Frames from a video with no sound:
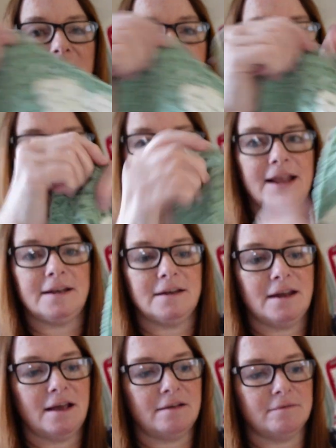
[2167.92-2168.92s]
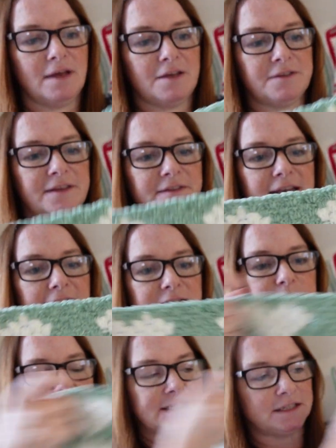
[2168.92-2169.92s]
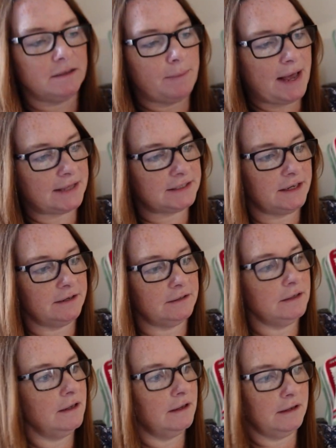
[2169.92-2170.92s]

and then I think the next bit of the pattern